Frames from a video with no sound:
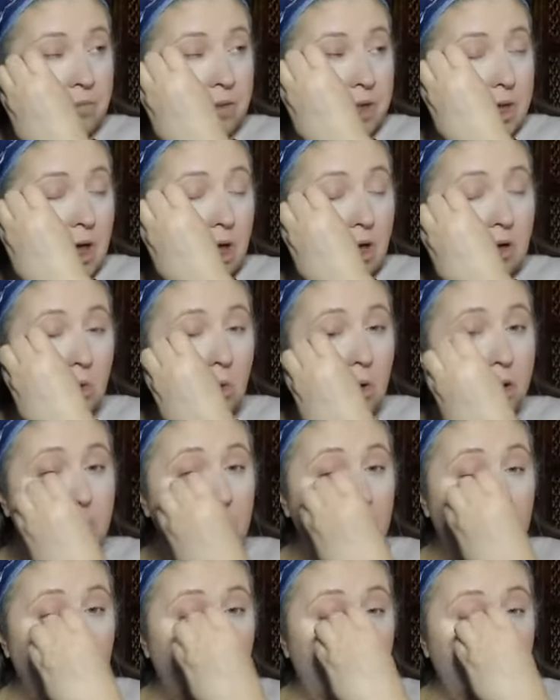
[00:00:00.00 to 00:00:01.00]
not
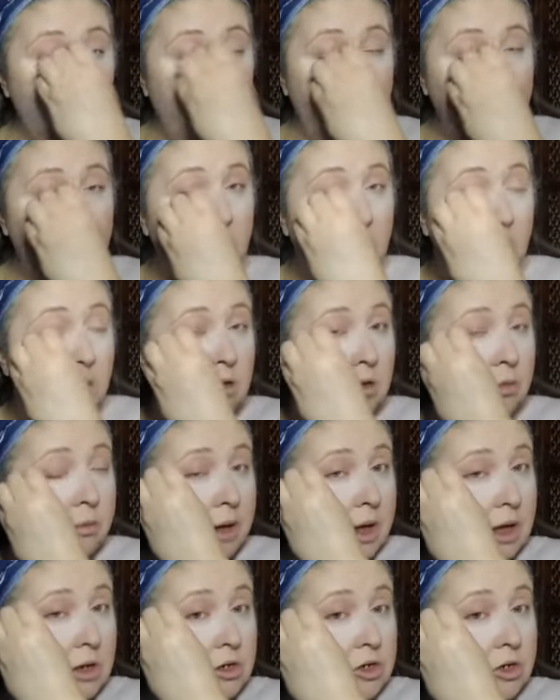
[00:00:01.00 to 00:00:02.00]
quite right color
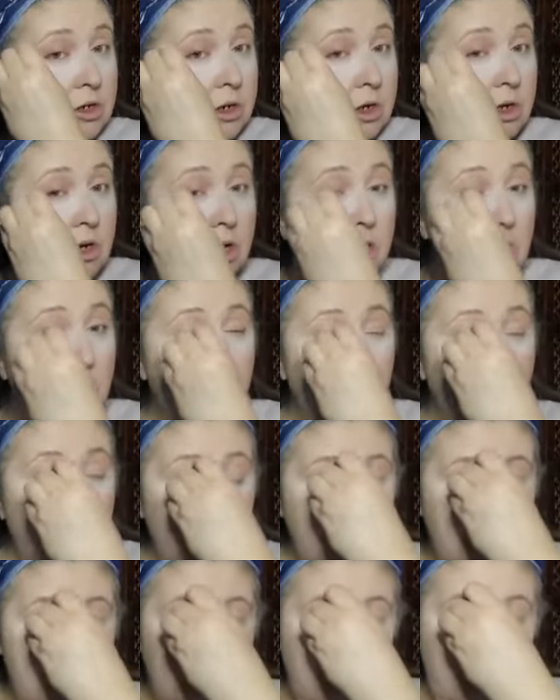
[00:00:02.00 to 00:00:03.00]
match.
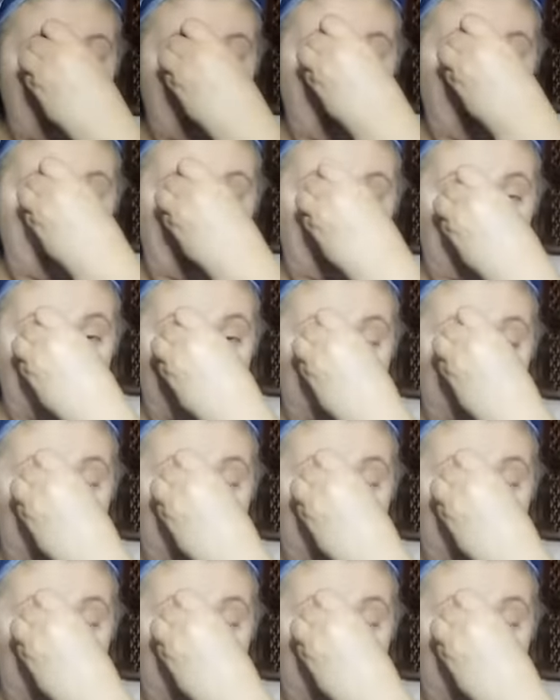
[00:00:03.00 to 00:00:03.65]
So